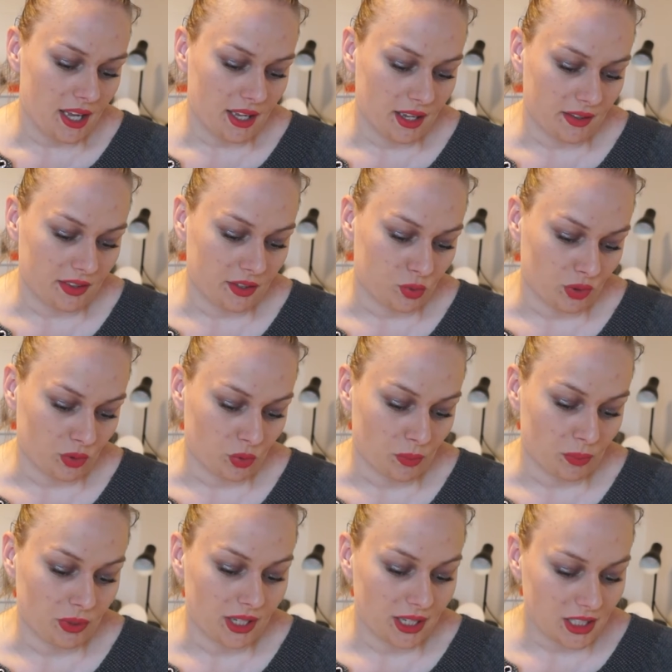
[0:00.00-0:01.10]
Uh, this one
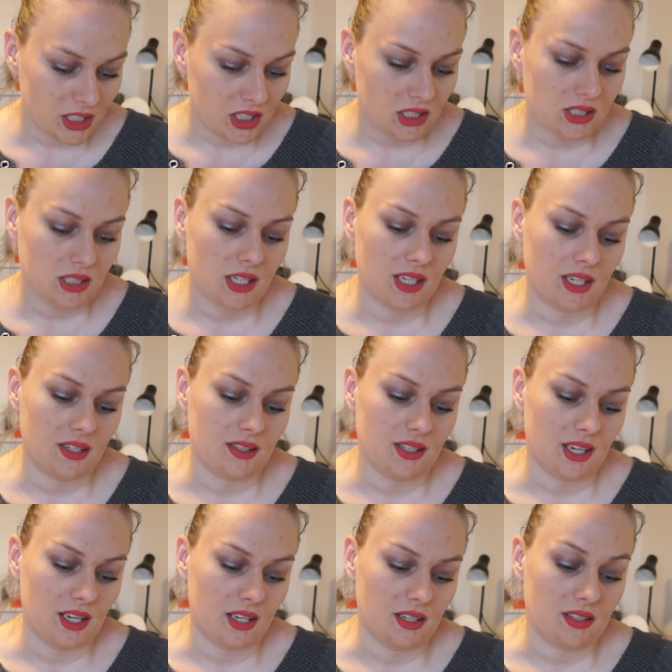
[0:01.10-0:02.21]
replenishes. It is
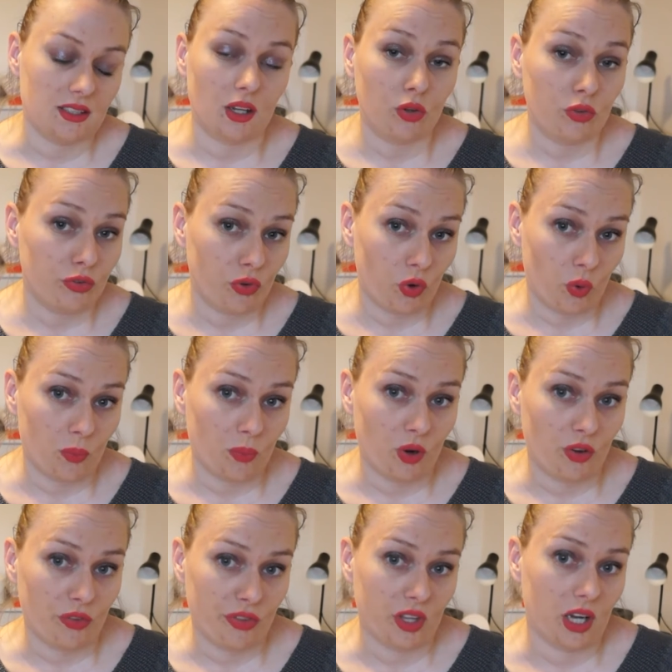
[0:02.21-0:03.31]
a salt form
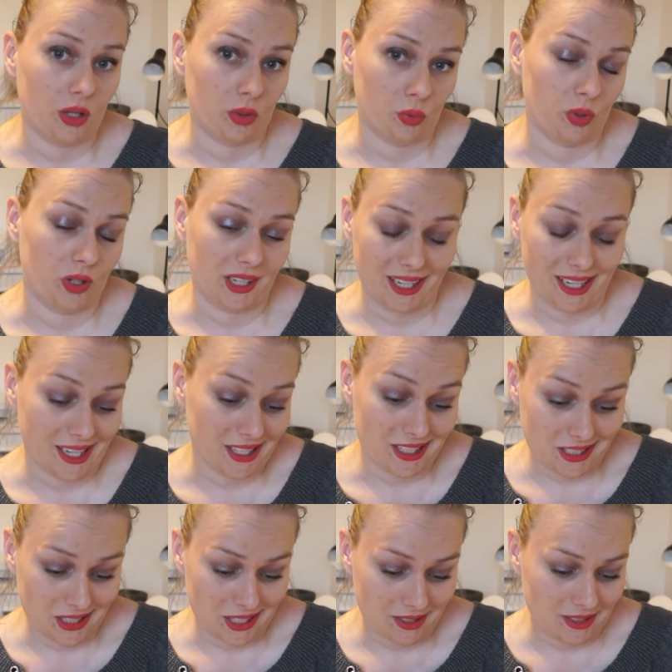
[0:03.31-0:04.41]
of the hyaluronic
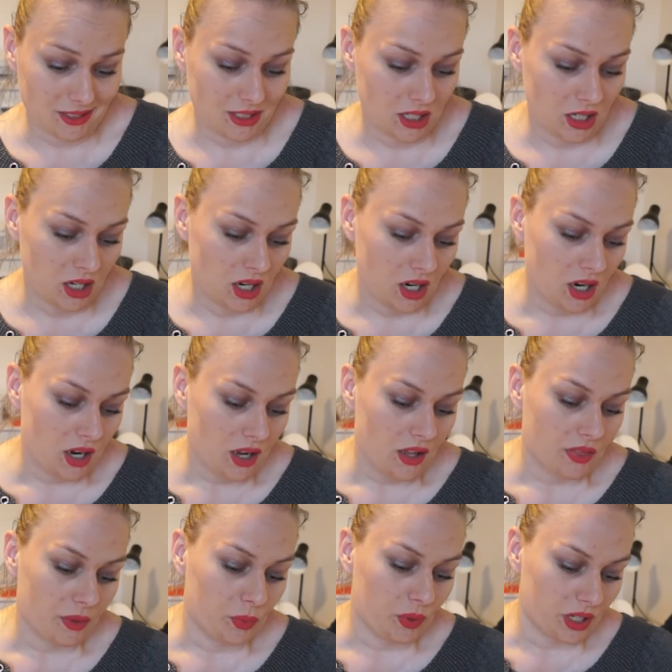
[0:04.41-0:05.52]
acid.
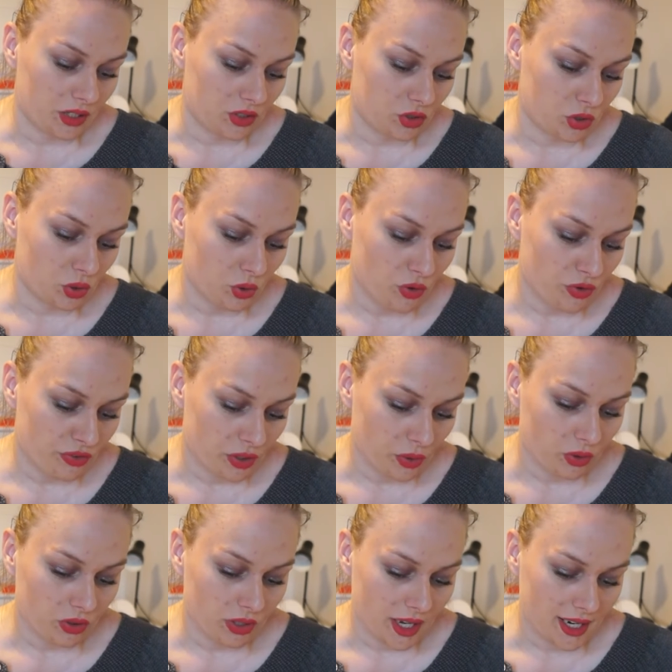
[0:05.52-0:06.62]
Then we got
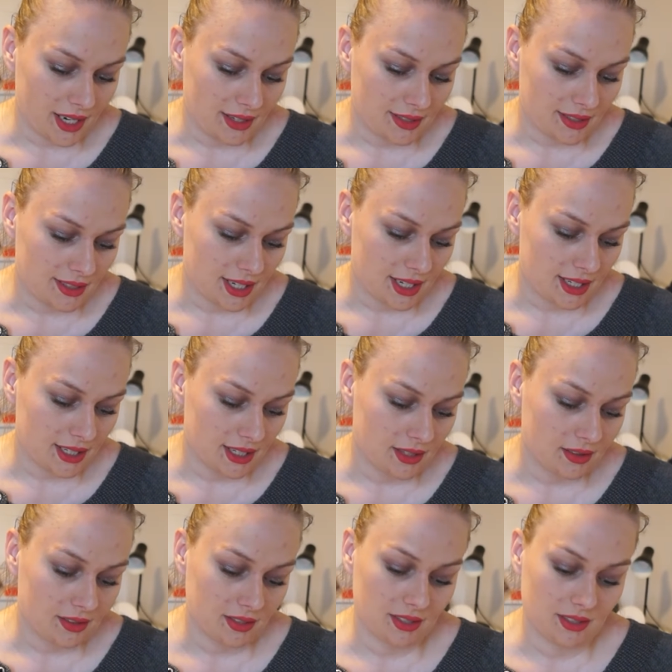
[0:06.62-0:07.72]
tocopherol acetate.
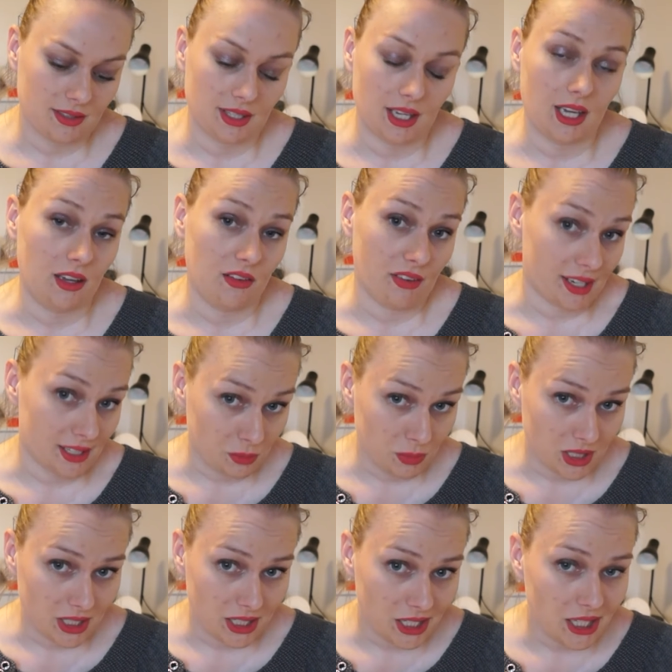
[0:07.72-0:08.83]
This is a
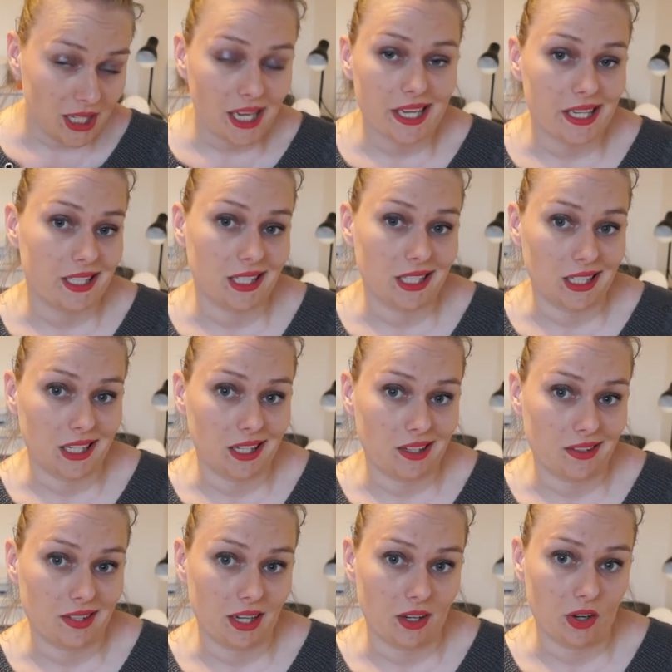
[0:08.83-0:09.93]
vitamin E and an
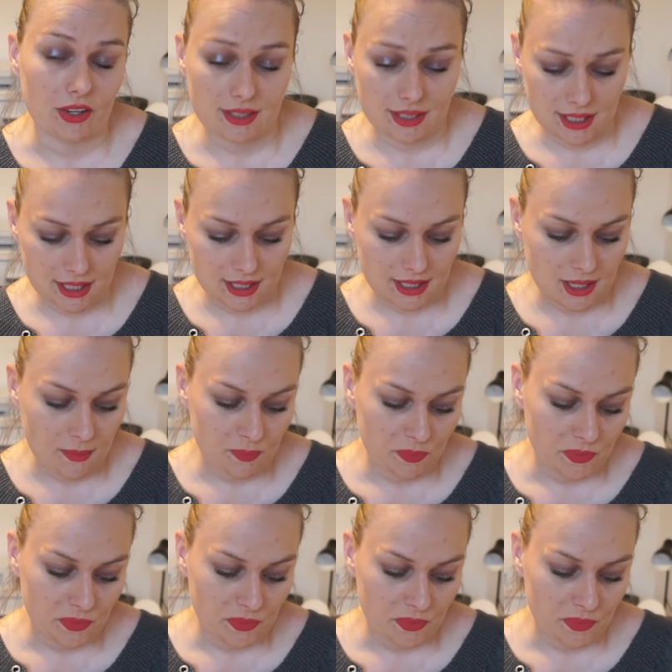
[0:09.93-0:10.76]
antioxidant.